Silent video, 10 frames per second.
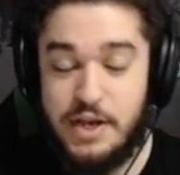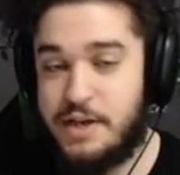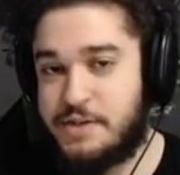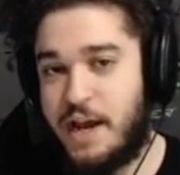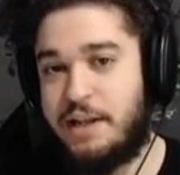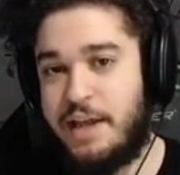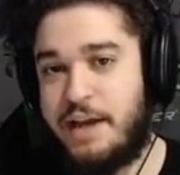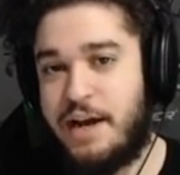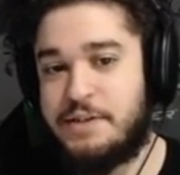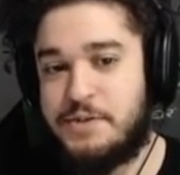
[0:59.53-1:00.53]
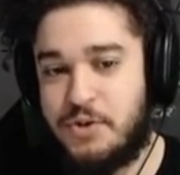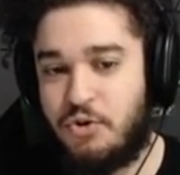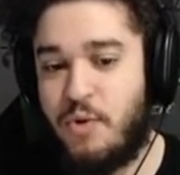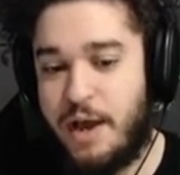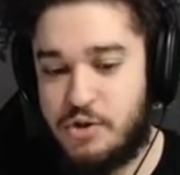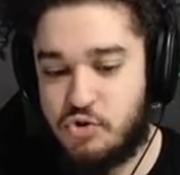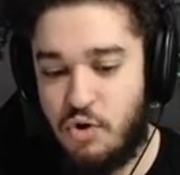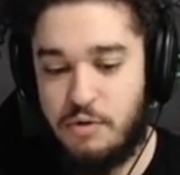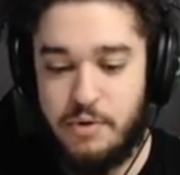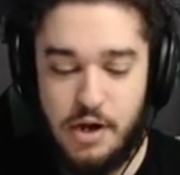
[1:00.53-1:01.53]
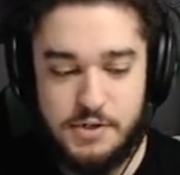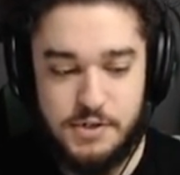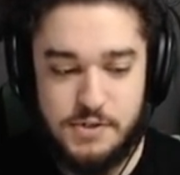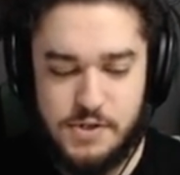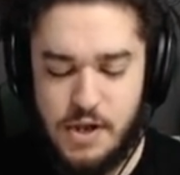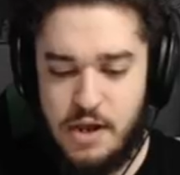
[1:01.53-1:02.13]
Sadly, I got zero out of strong boxes.